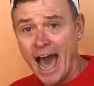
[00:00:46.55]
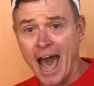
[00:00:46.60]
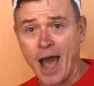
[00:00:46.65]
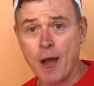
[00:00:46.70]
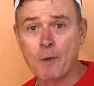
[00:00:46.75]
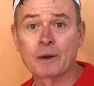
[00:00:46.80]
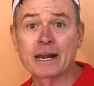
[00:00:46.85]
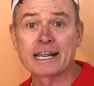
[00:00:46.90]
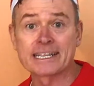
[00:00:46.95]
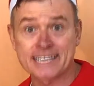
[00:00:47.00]

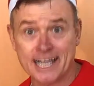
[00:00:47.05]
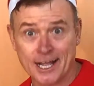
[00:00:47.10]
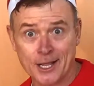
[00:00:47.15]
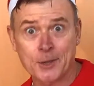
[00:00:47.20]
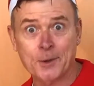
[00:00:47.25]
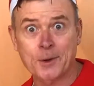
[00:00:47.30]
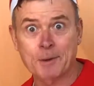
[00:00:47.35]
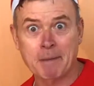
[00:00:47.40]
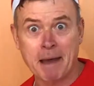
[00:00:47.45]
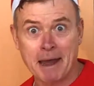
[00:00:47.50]
I want to tell
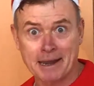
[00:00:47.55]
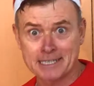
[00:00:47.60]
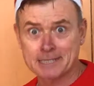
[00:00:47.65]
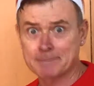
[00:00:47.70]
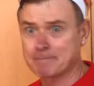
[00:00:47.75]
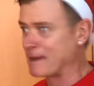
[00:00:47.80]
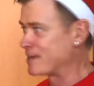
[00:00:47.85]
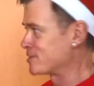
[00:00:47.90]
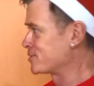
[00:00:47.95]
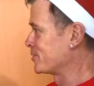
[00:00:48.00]
you about a
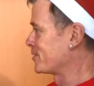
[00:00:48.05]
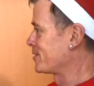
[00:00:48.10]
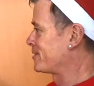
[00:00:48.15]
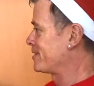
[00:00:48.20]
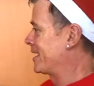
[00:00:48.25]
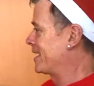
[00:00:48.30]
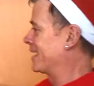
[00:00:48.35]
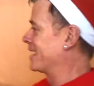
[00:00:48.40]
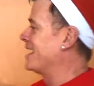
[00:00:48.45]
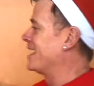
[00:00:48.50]
special
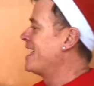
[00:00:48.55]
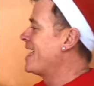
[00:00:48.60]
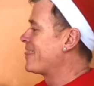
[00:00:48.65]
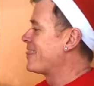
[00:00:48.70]
thing.